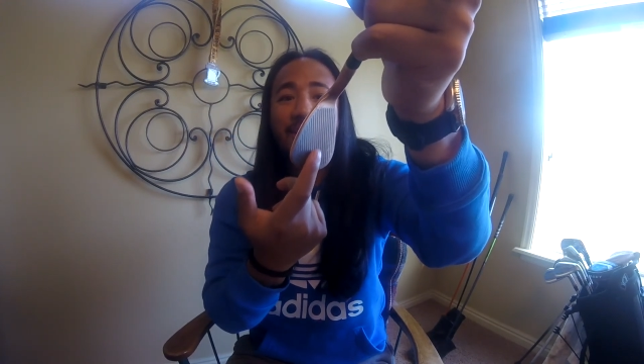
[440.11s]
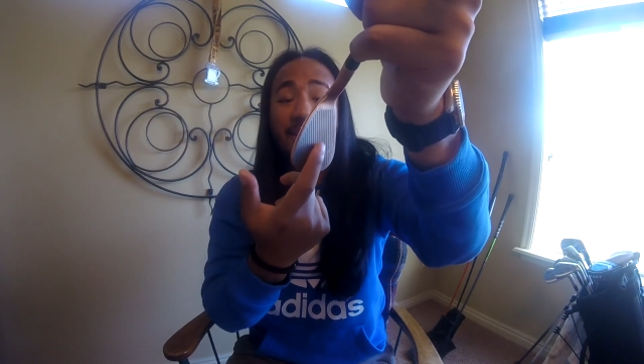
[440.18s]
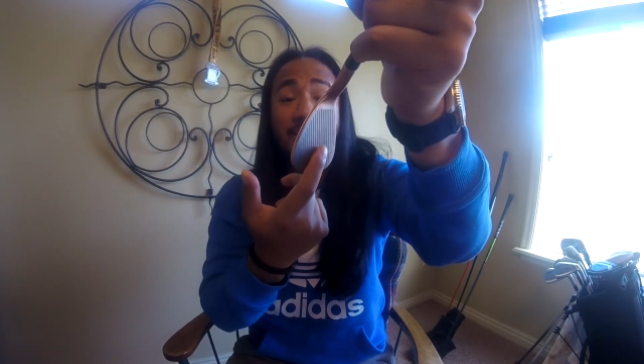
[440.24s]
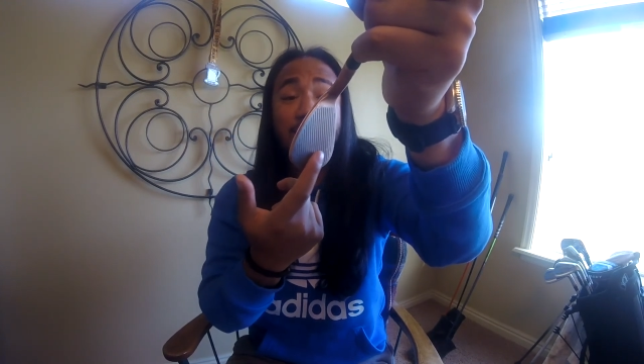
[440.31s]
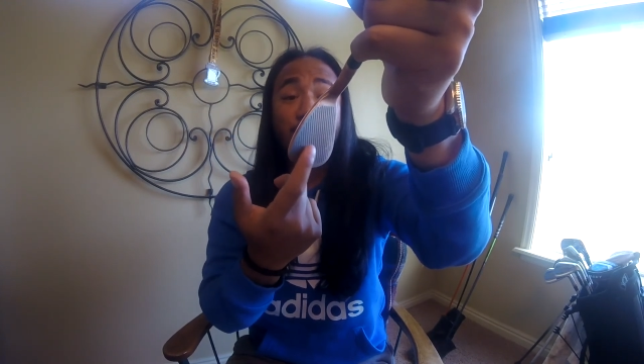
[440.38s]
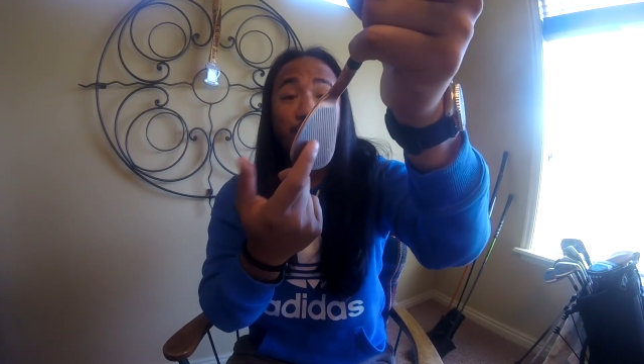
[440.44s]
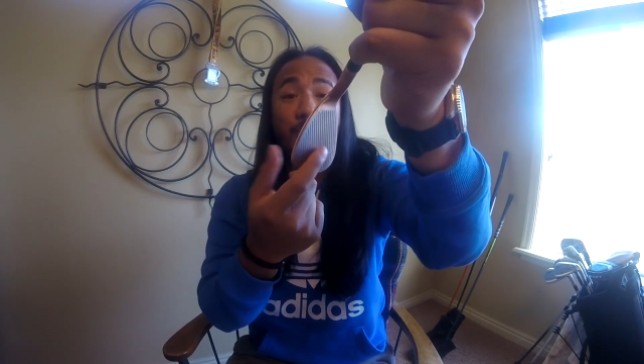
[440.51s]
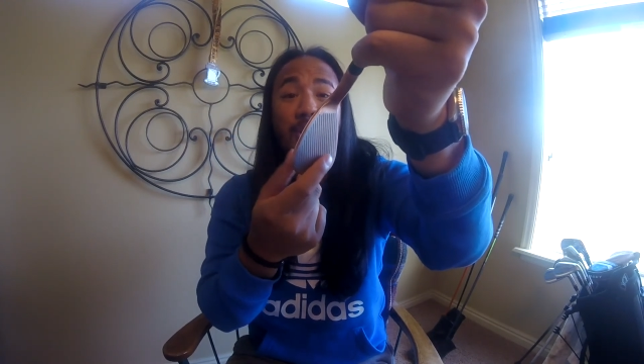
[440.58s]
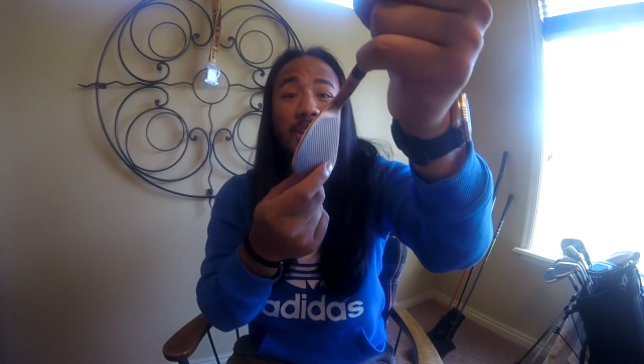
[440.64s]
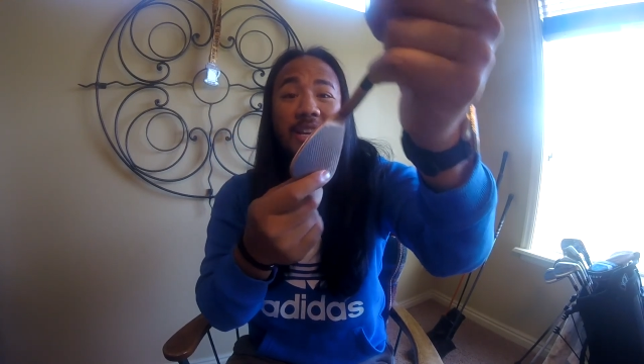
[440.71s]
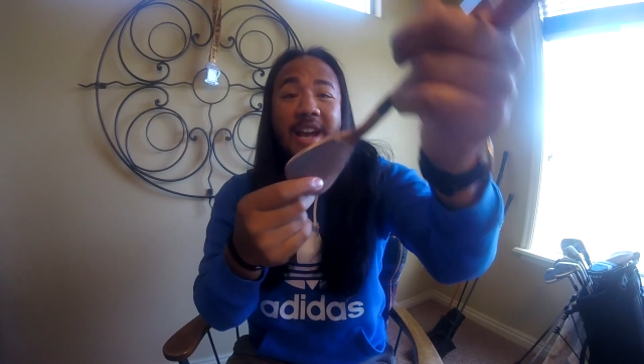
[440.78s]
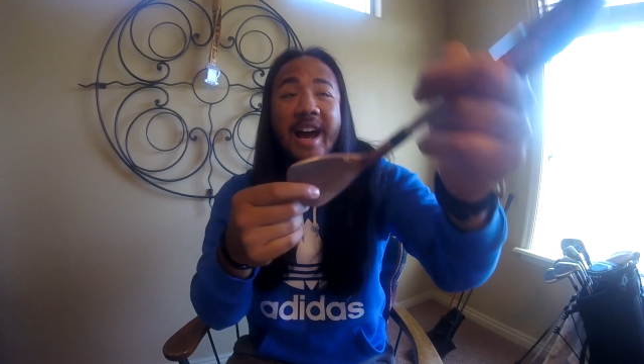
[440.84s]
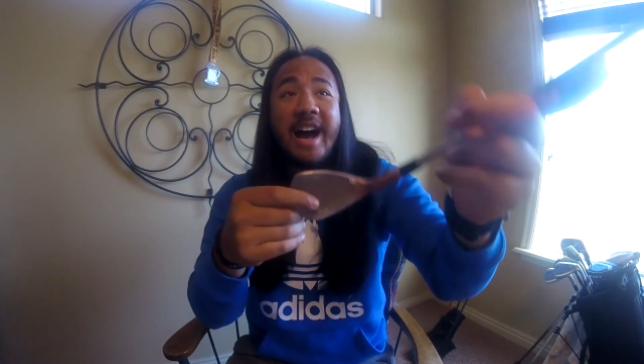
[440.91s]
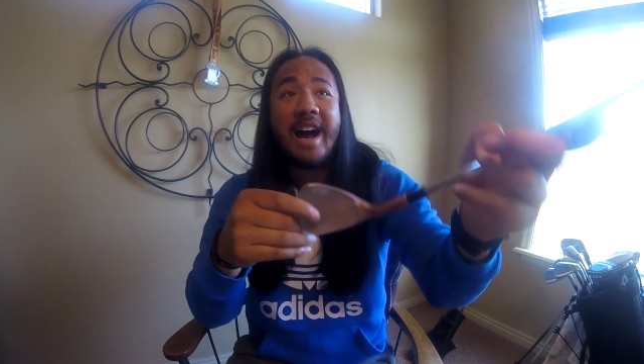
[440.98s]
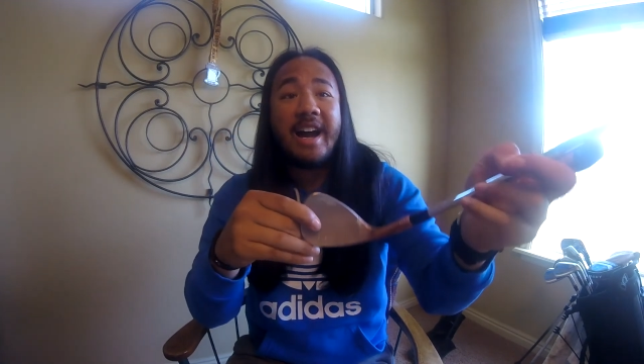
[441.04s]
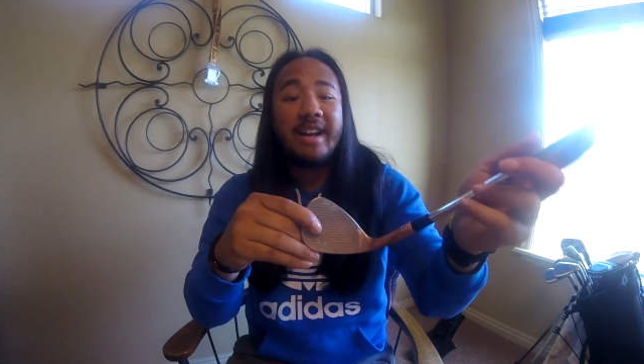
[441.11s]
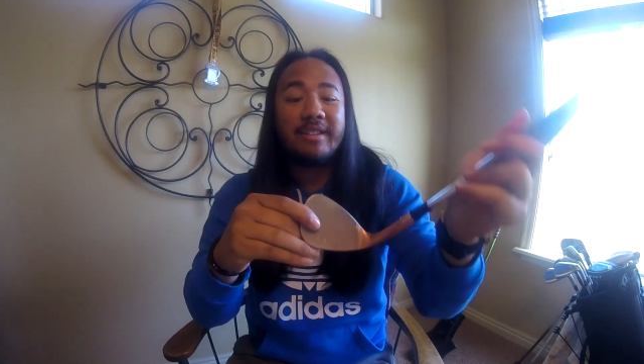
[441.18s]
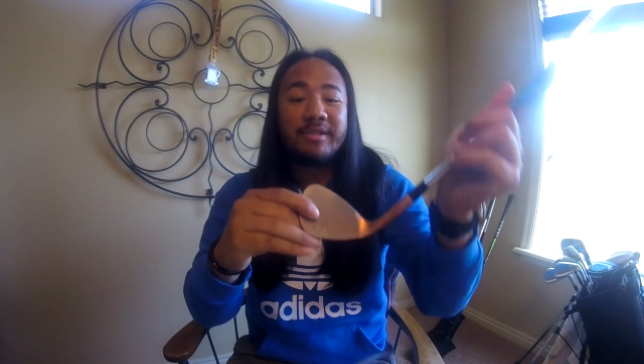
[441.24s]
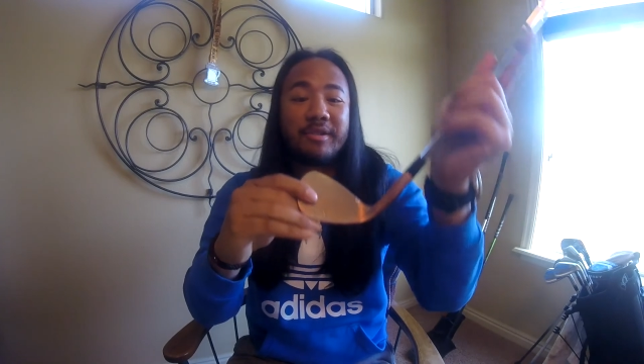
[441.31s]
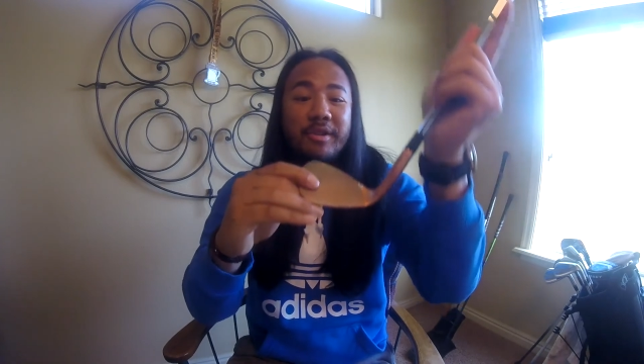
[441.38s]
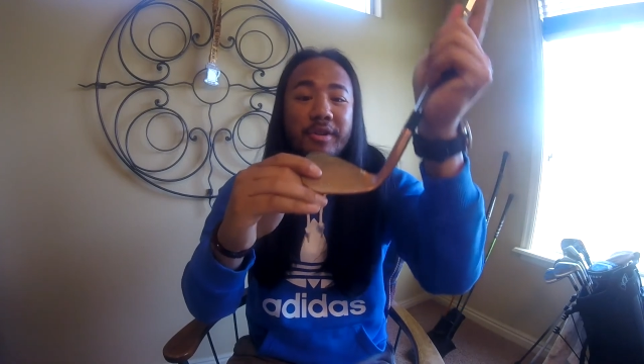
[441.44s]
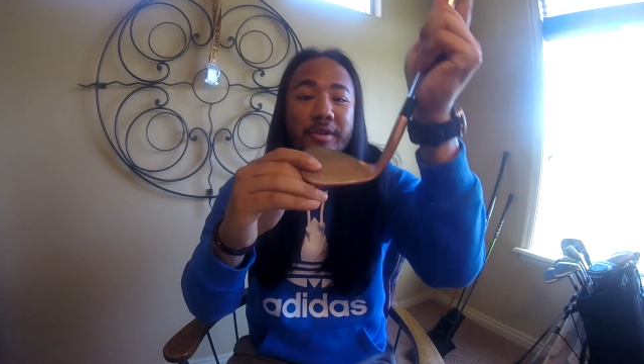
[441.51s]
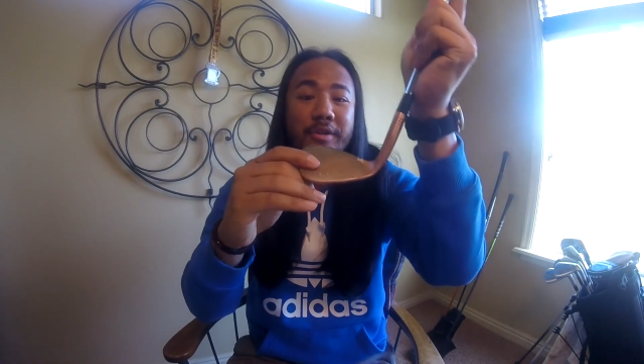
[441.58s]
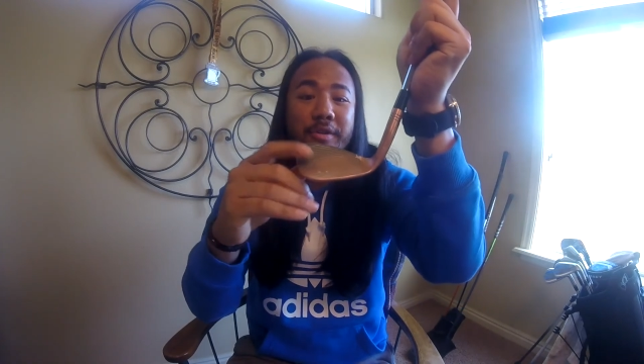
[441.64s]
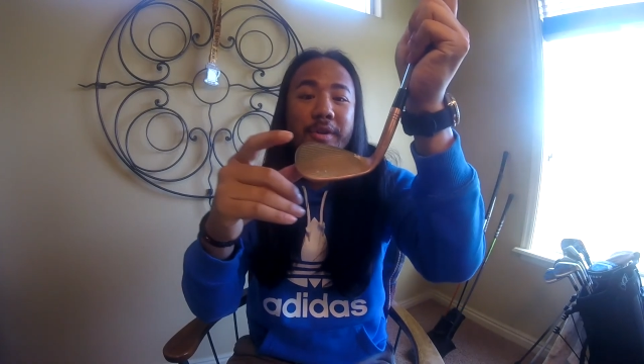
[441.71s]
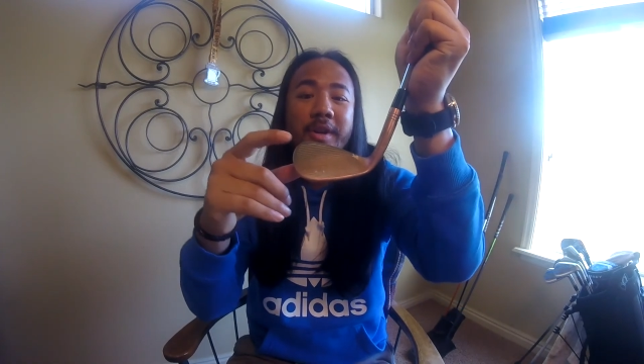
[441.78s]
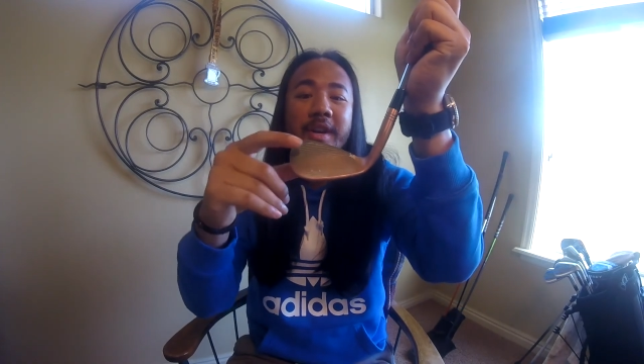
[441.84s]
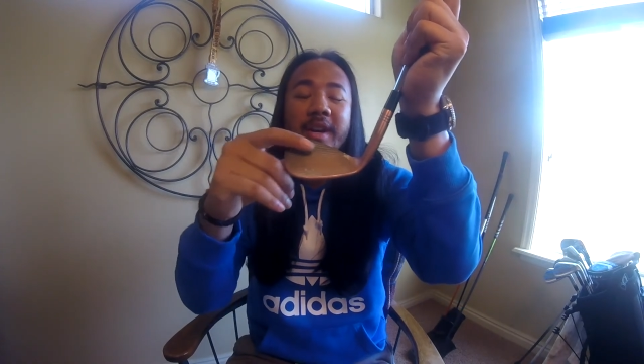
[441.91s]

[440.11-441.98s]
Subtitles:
It's really high, so